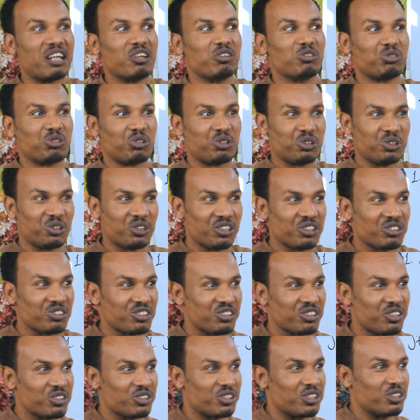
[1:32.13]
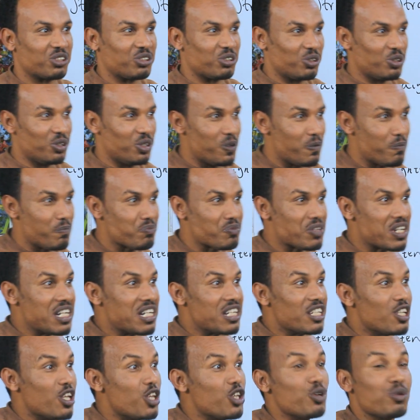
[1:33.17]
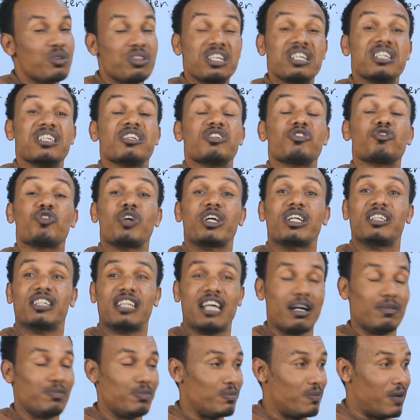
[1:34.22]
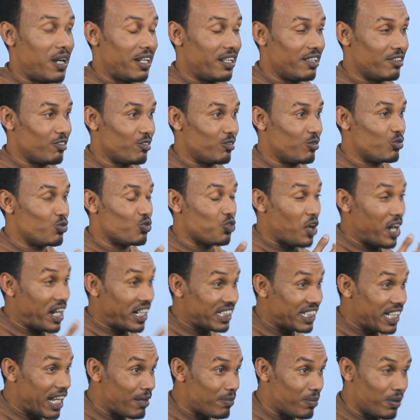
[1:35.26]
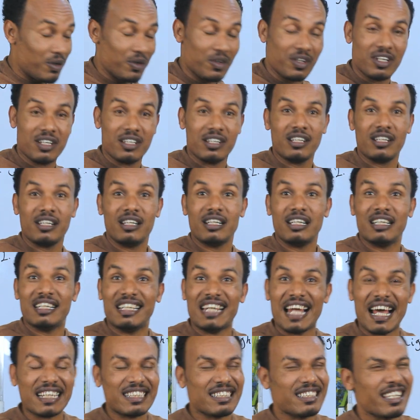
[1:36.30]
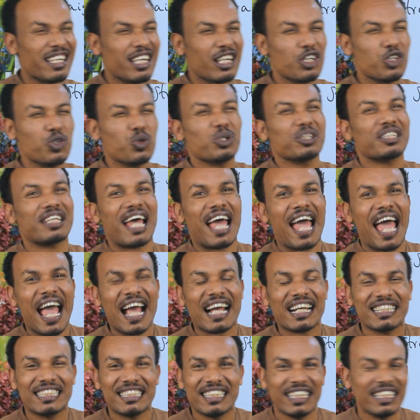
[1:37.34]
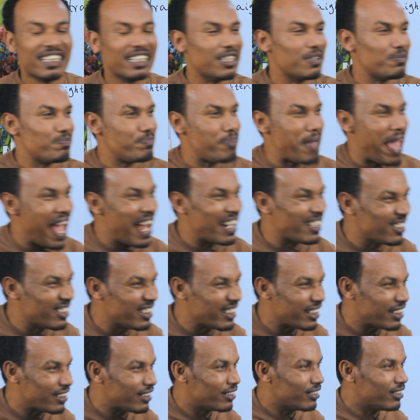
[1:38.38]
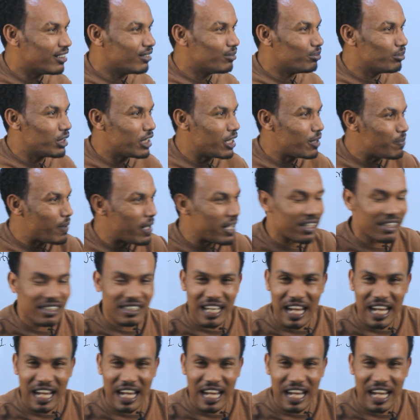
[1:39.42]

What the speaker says: up. Straighten up. You use this straighten up manatu. For example, last year he was acting badly. Remember?